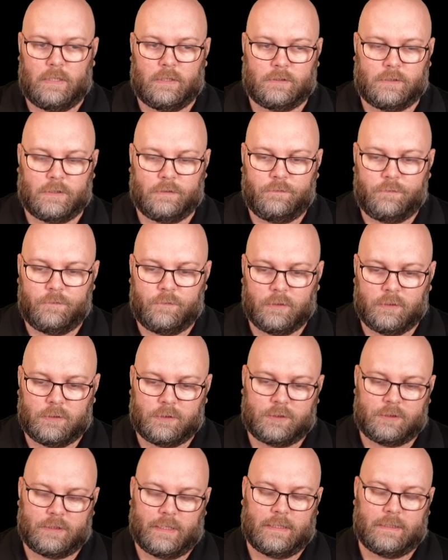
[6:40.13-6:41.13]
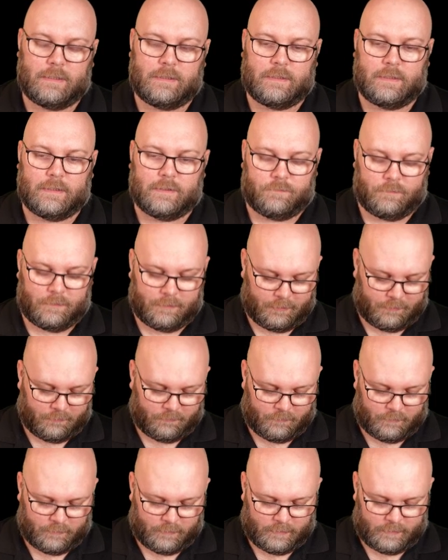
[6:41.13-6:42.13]
So if we want to change this, we
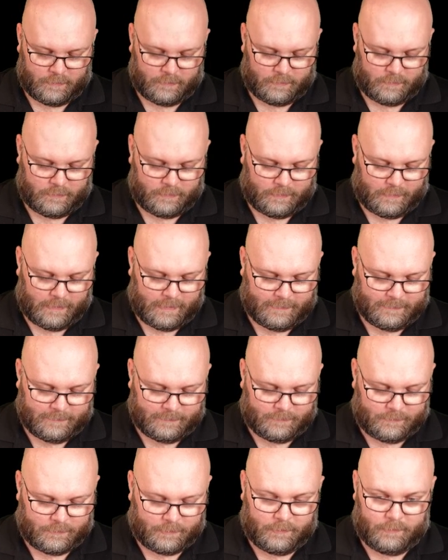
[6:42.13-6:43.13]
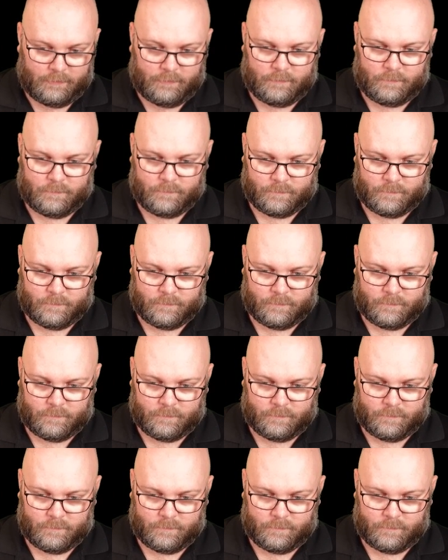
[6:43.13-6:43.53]
do cluster